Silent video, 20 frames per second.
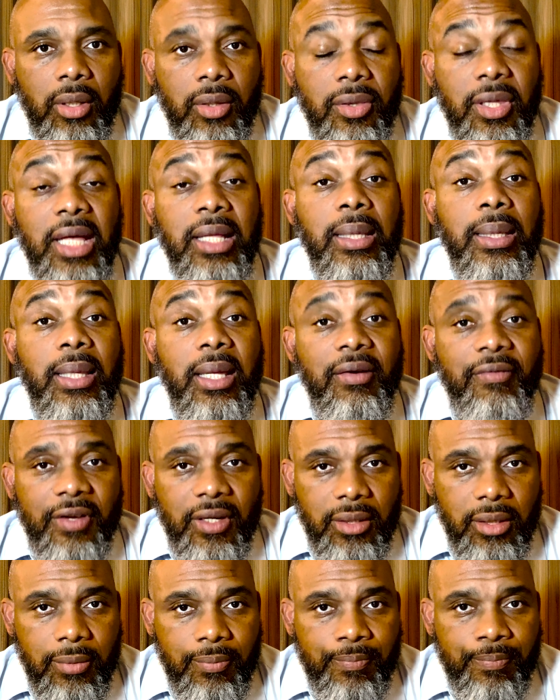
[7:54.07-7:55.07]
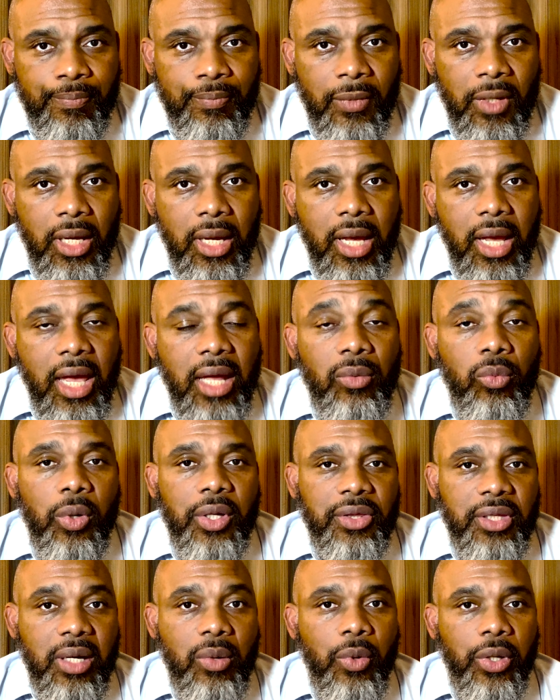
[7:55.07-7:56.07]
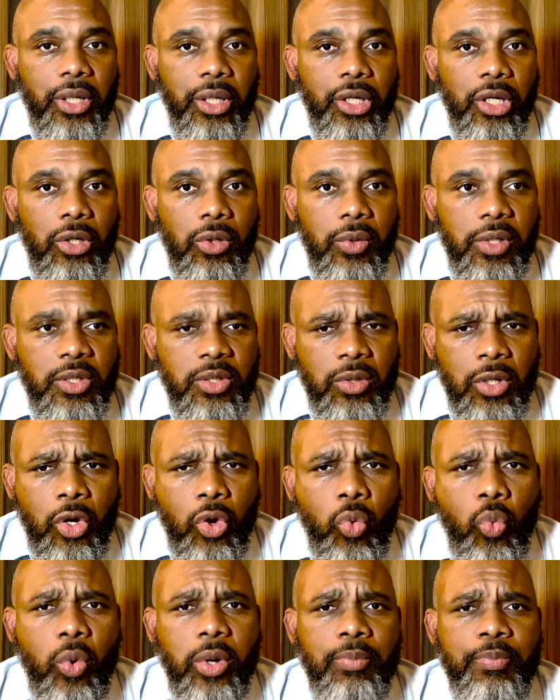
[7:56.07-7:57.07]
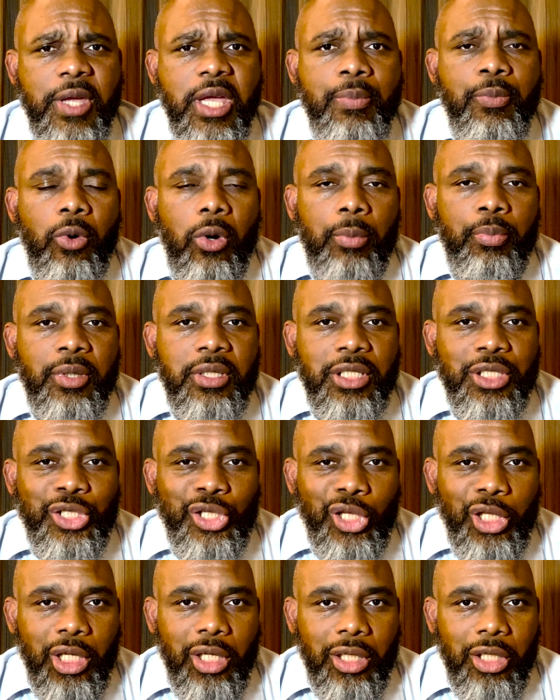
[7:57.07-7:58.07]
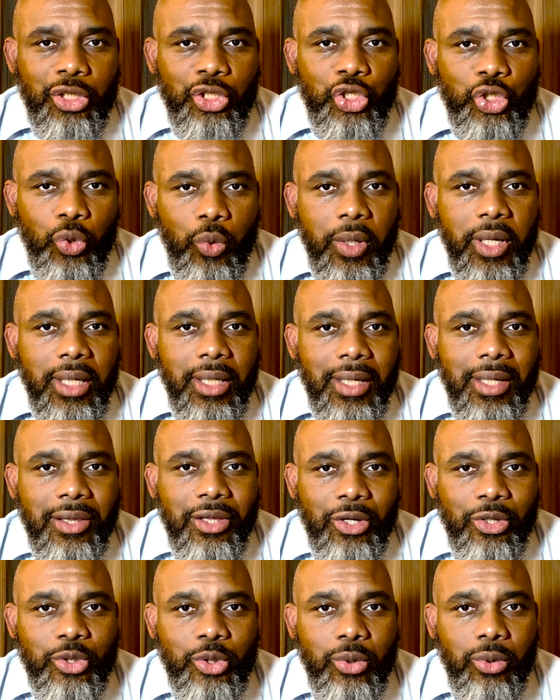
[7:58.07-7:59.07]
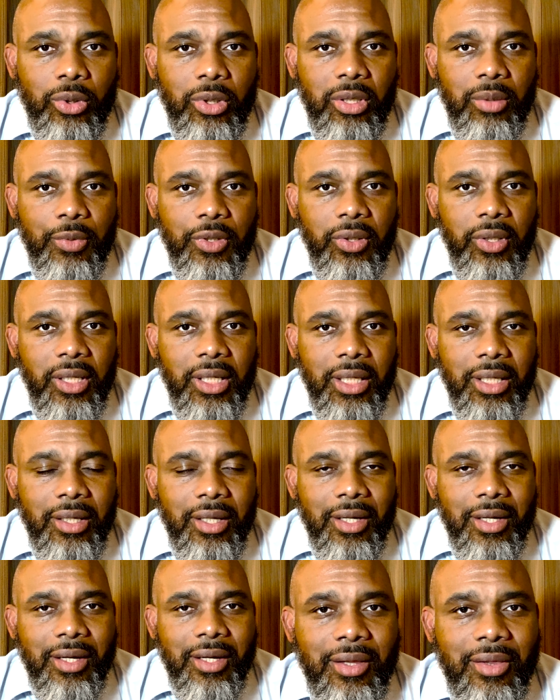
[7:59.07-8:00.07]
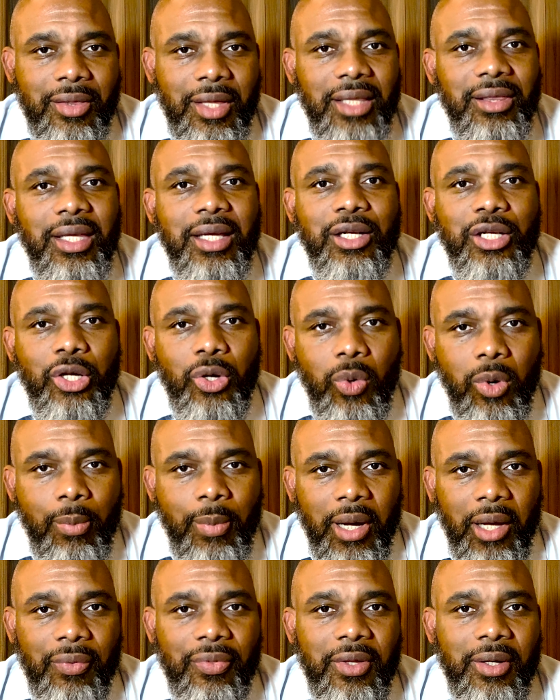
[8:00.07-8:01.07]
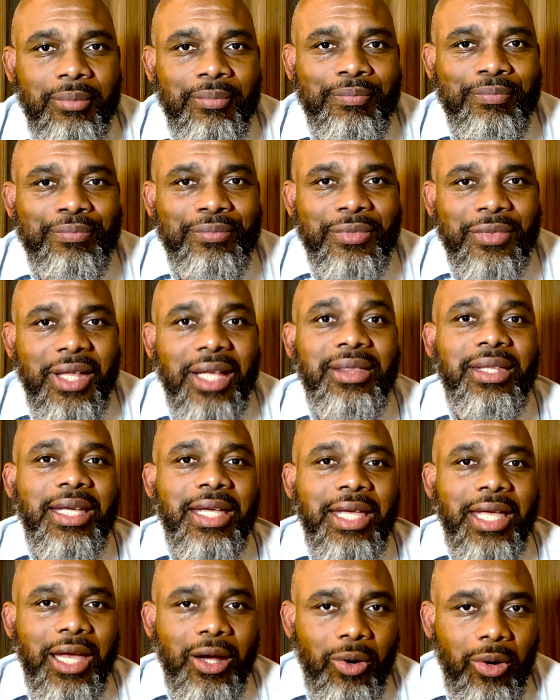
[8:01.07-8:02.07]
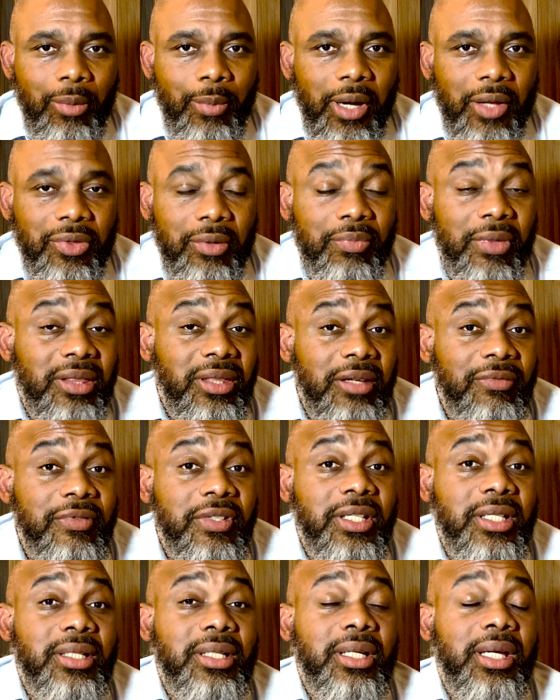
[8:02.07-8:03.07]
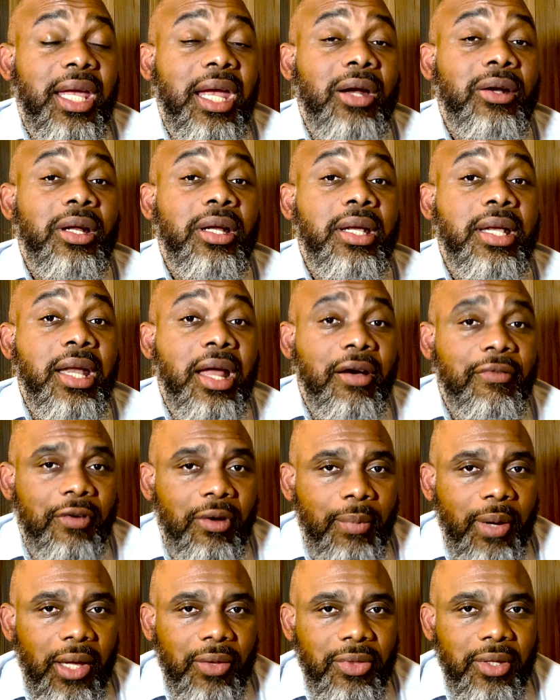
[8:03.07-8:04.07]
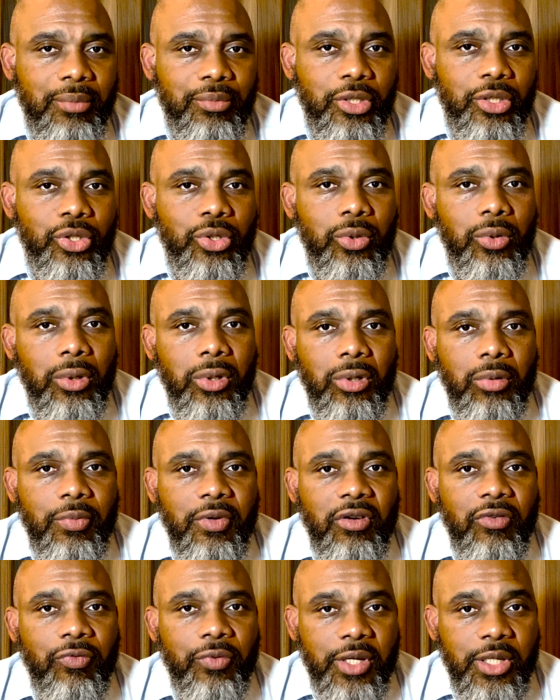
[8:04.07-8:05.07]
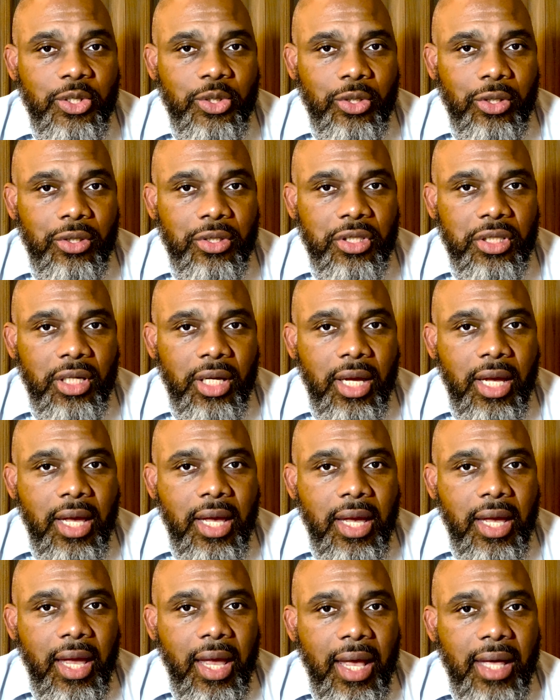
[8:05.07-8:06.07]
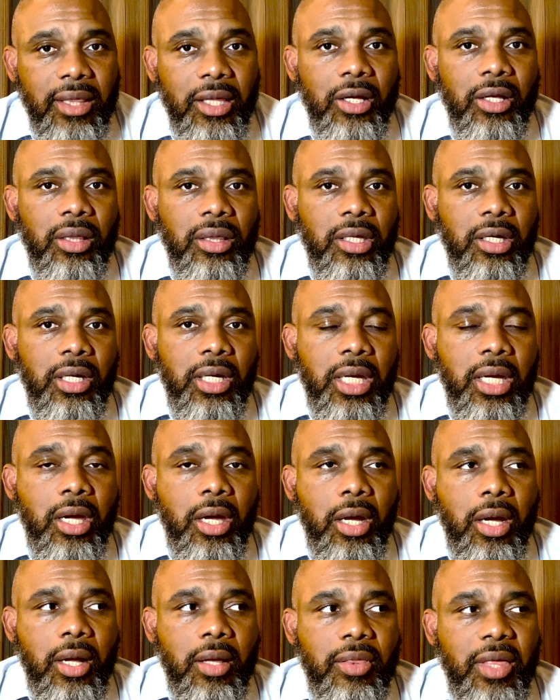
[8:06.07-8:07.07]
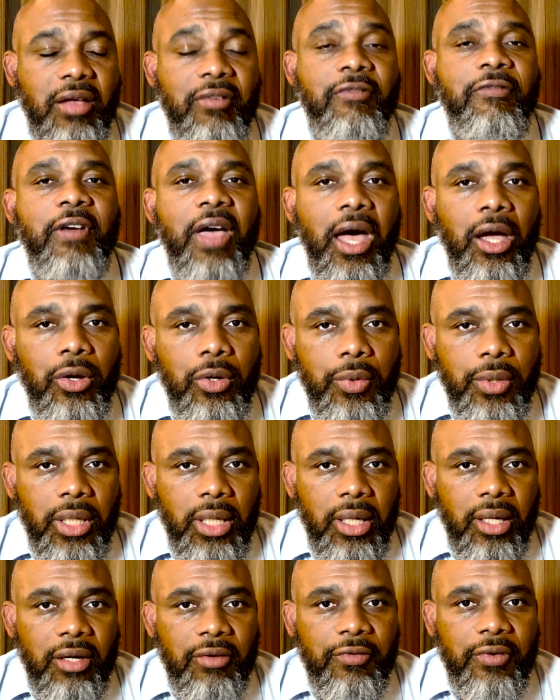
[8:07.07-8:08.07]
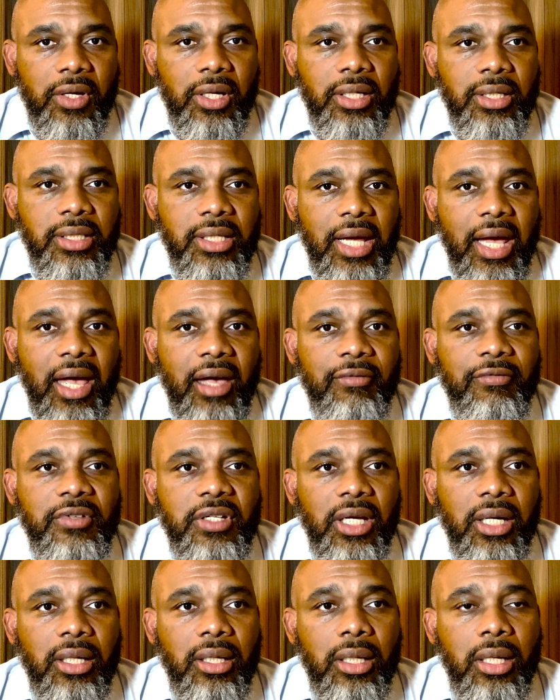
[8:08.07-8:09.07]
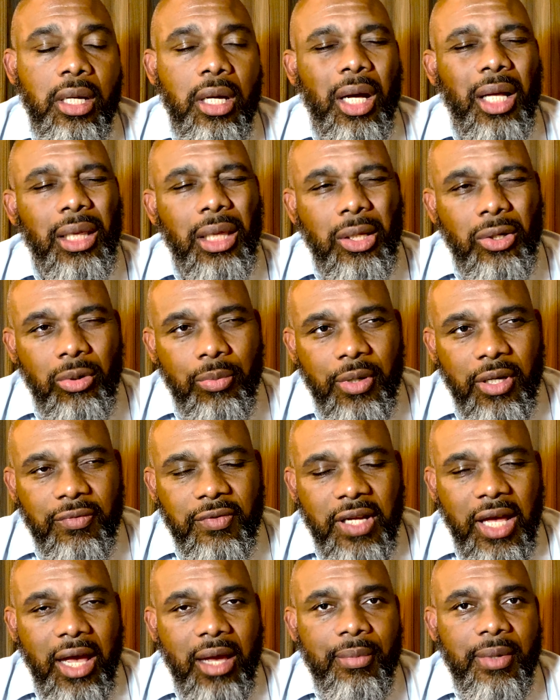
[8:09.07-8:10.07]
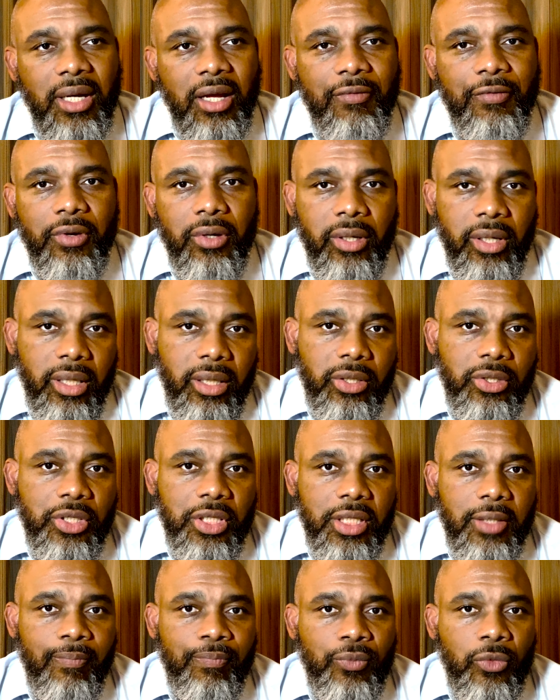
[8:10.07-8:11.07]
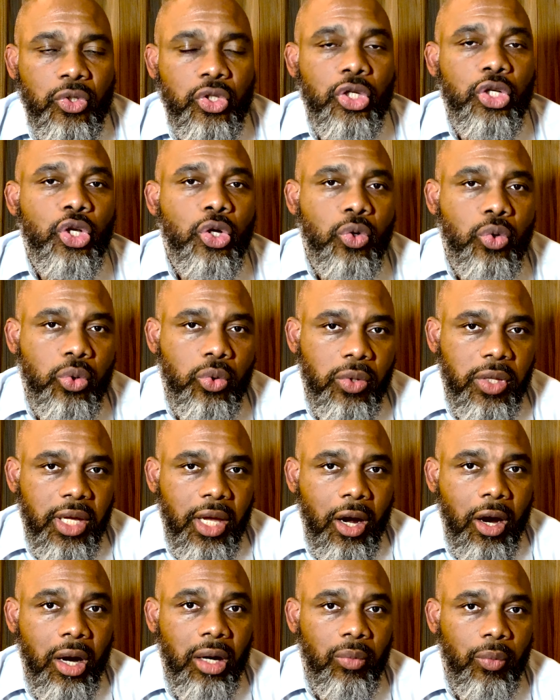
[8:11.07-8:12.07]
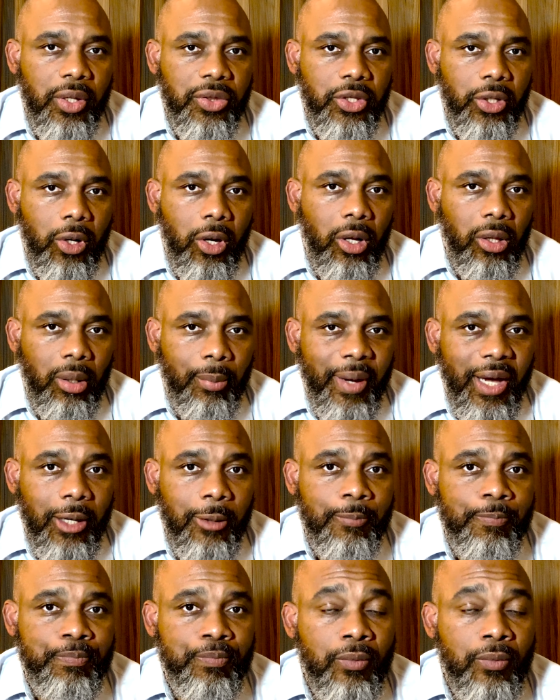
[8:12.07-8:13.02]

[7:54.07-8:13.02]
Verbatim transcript: They love it. And what they want to know is when people are potentially going to join their school community, that they know about them, that they care about them, that they've cared enough about them to do a little bit of research, and that they they value it enough to have done a little bit of time and effort and energy to know who they are and what they're all about.